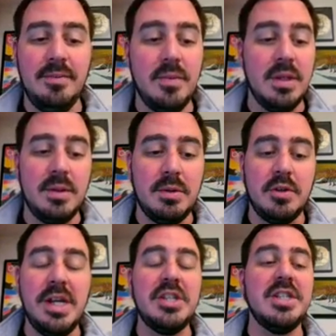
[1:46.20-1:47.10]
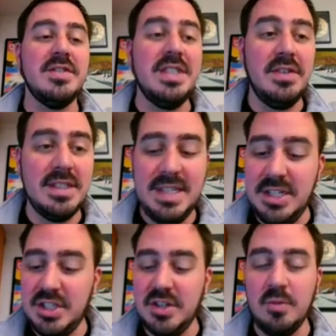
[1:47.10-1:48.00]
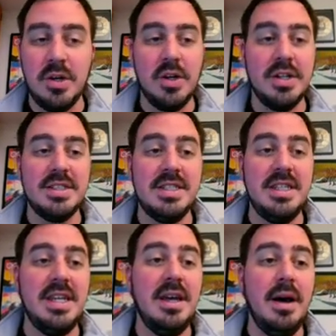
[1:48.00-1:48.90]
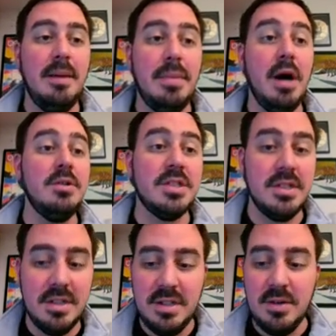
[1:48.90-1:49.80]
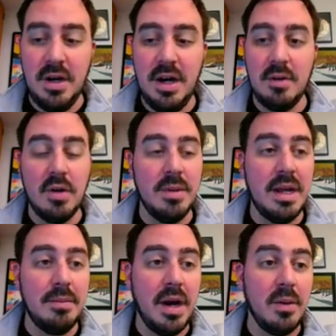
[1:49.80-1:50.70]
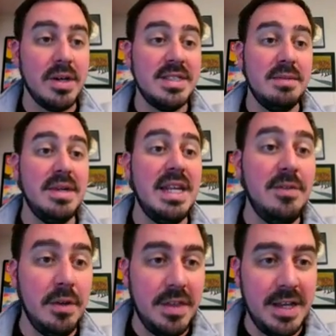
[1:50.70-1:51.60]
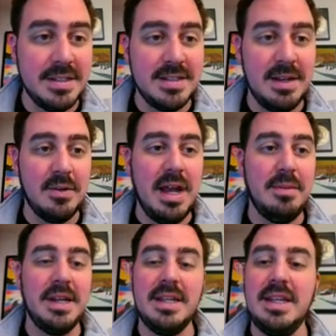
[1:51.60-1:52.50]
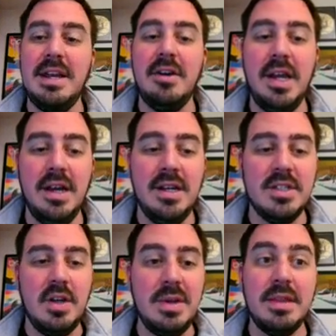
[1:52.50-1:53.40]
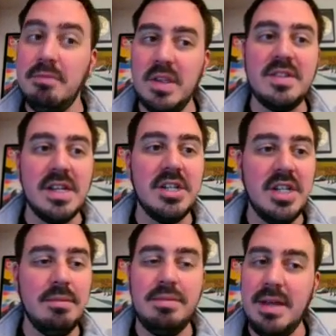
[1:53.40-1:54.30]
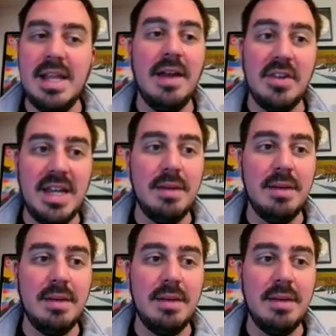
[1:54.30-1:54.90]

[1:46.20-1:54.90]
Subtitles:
the creation of civilization. We're going to see post Roman Empire. We're going to see medieval things that were happening in the area. So, I mean, it's going to jump at every time